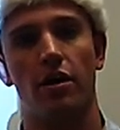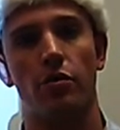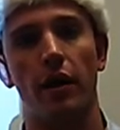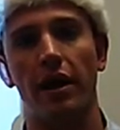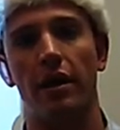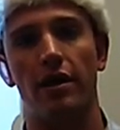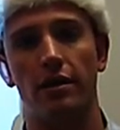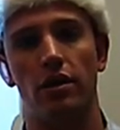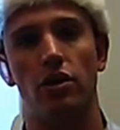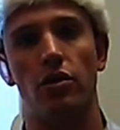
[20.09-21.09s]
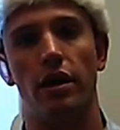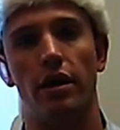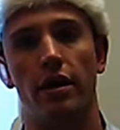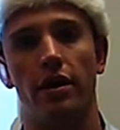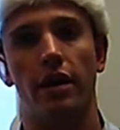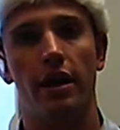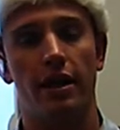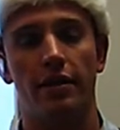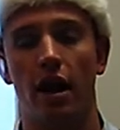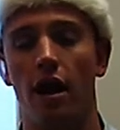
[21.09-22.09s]
ringing in the new year
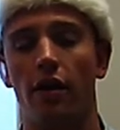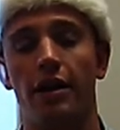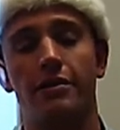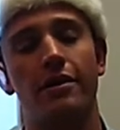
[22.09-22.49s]
and the holidays,